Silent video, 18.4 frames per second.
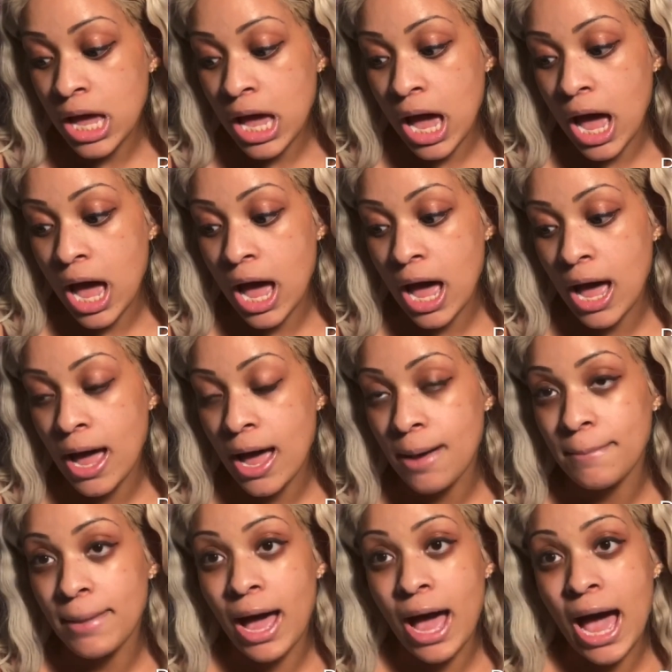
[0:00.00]

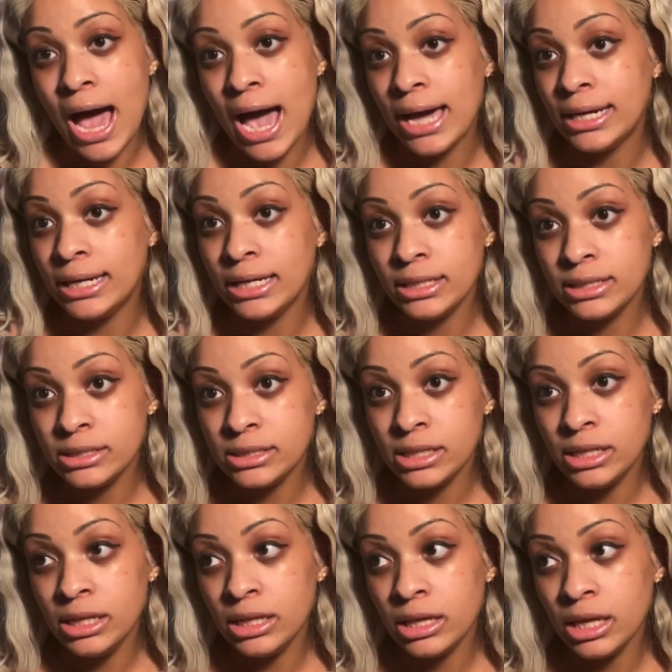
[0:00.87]
um, I didn't
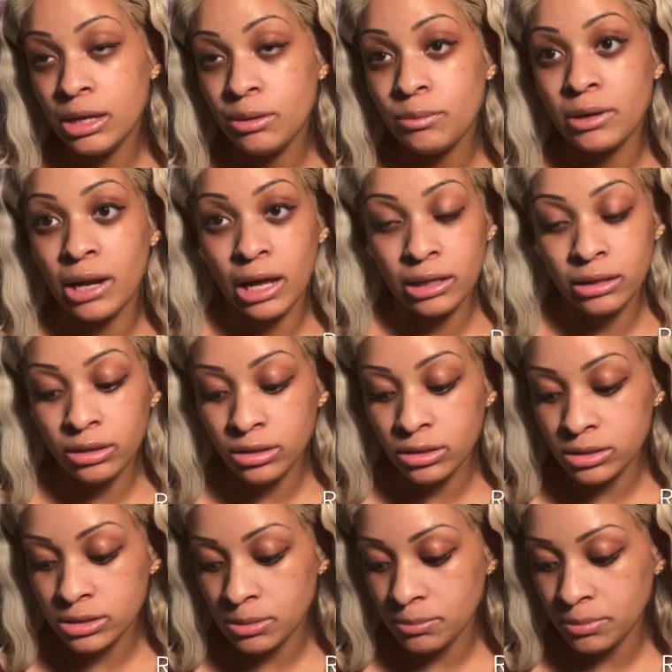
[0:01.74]
see anything when I
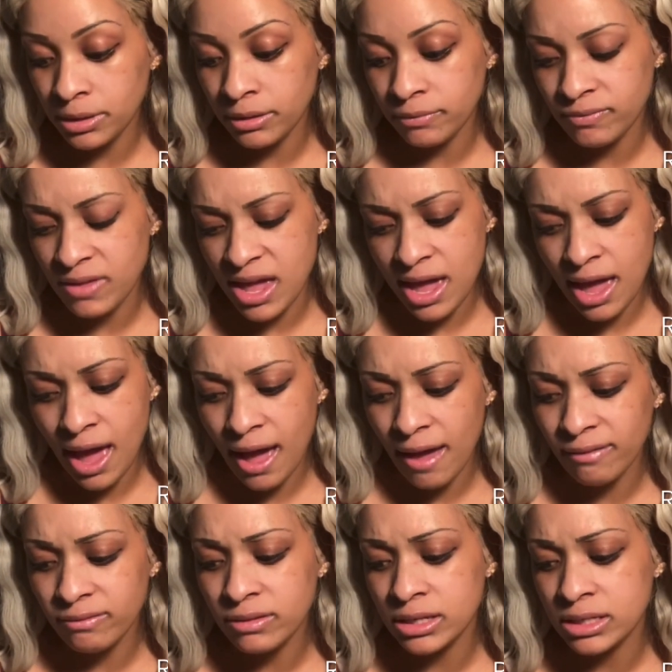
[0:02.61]
looked, but if they
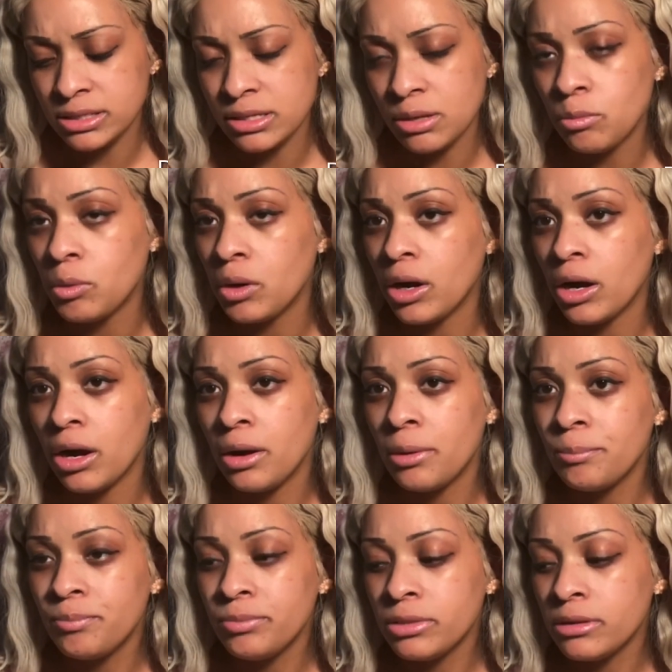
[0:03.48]
have this somewhere,
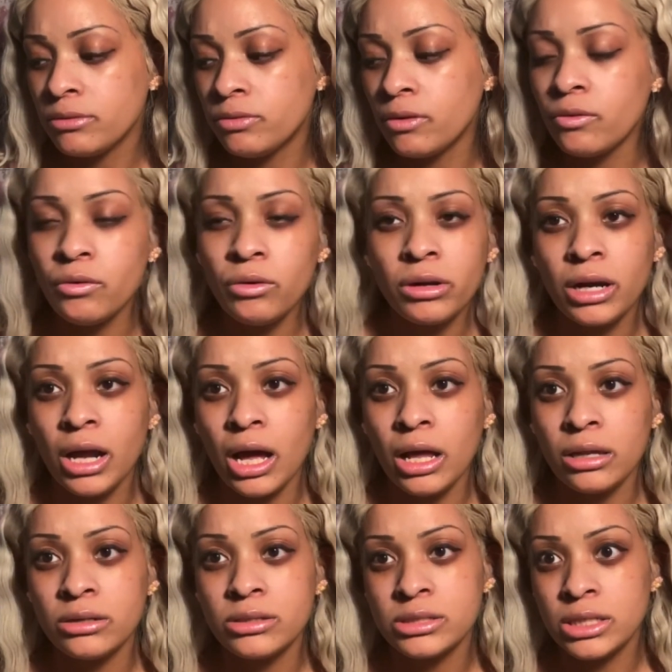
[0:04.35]
for
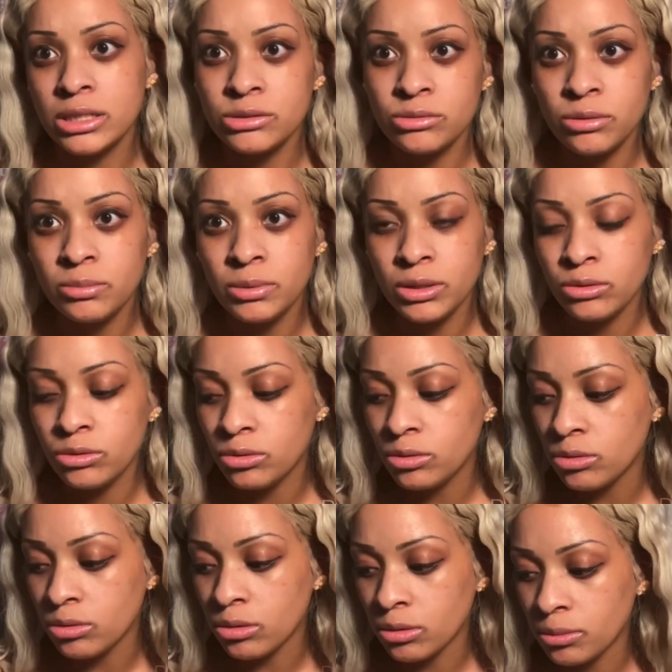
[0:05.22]
$4, this would be
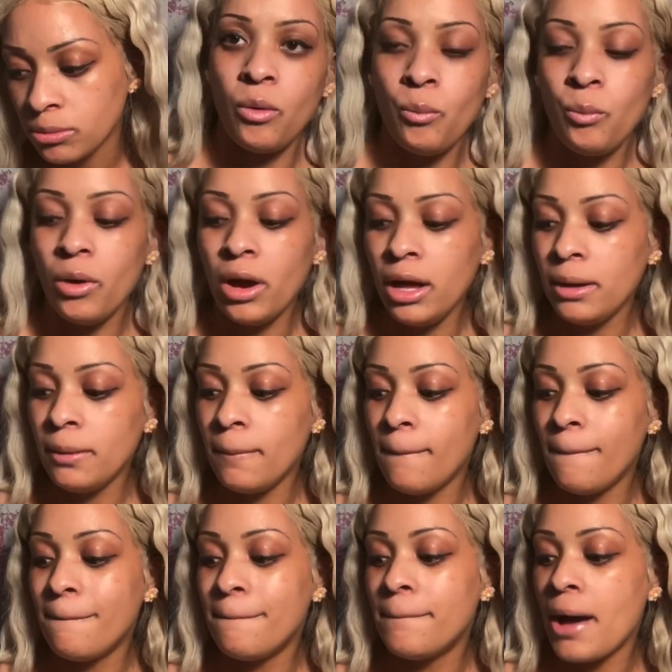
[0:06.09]
cool. What
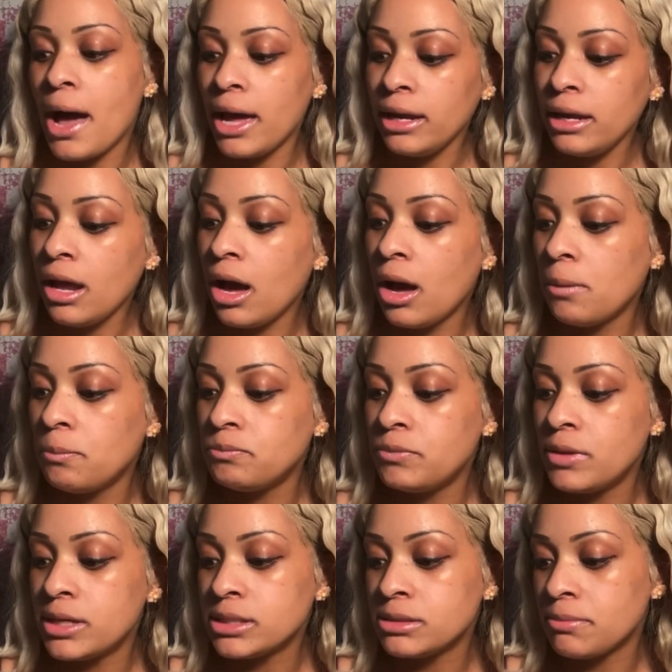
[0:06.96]
might help
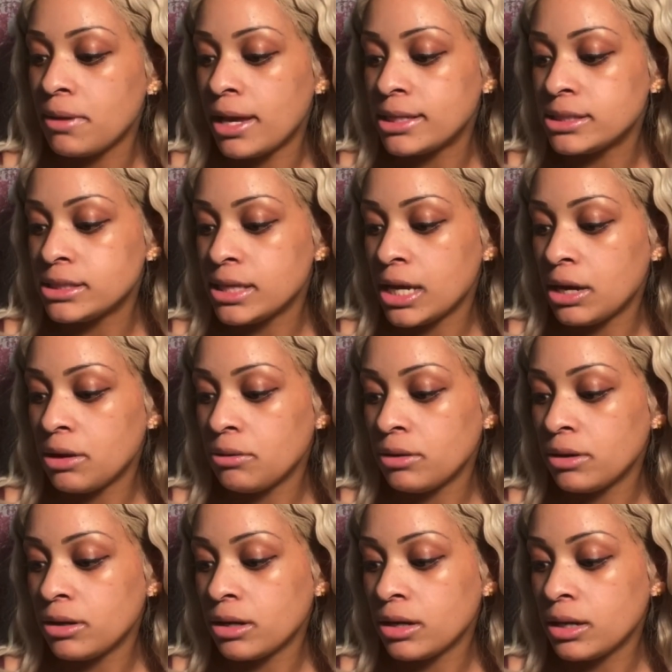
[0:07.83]
this
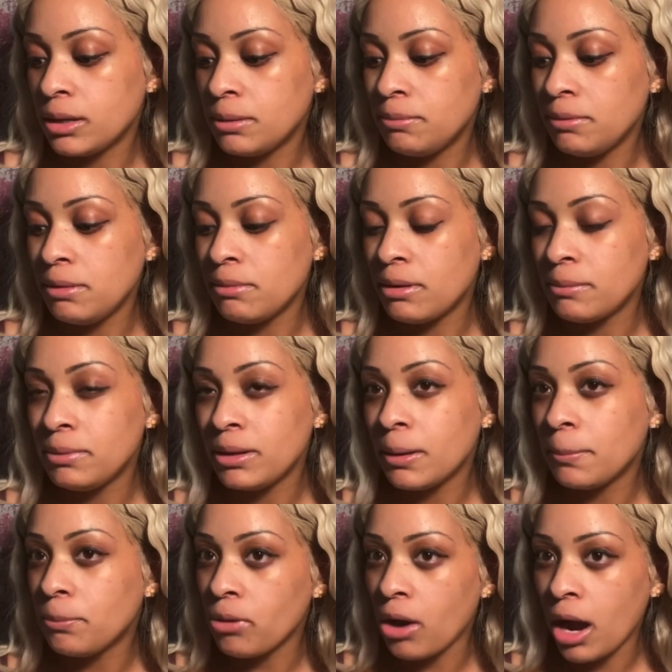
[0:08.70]
mascara could be maybe
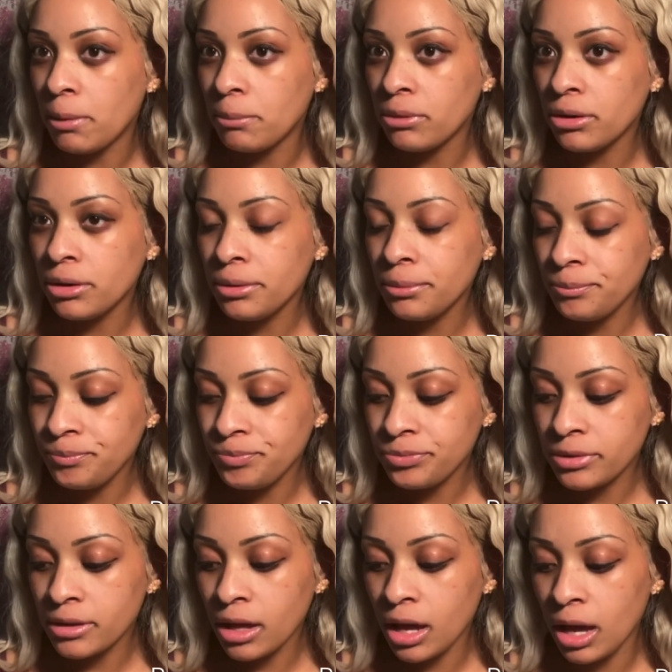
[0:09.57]
a primer.
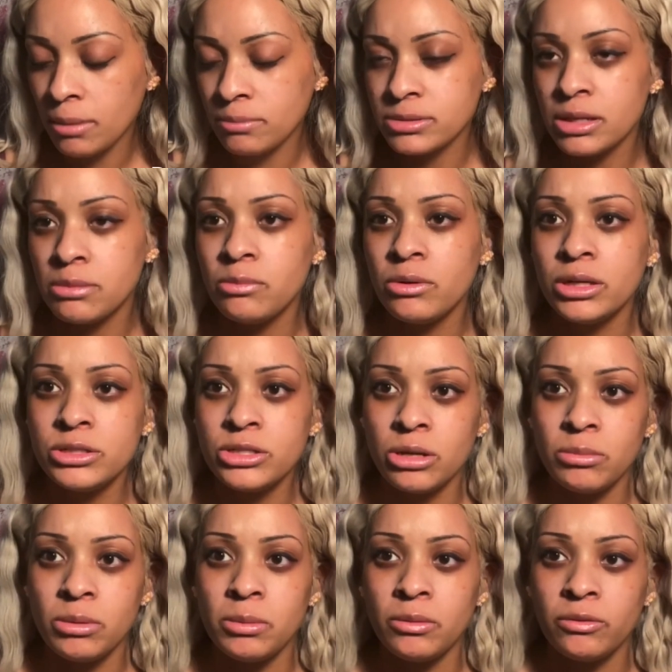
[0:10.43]
Um, someone
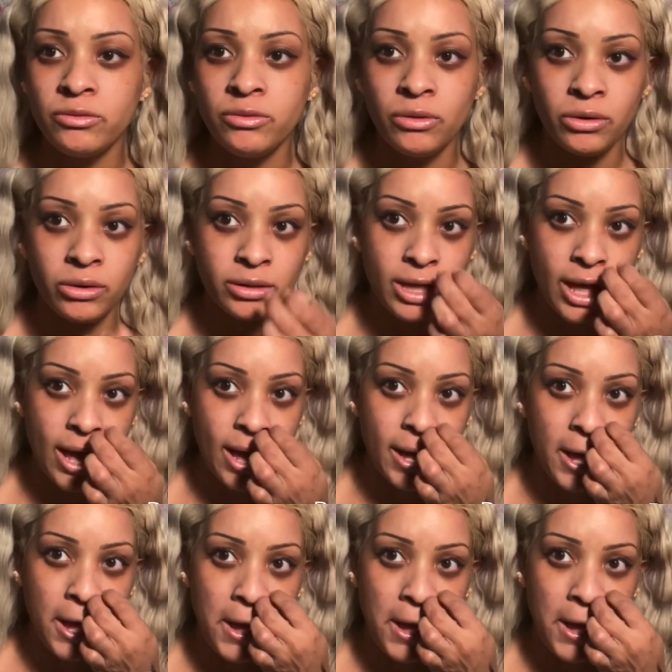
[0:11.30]
told me before that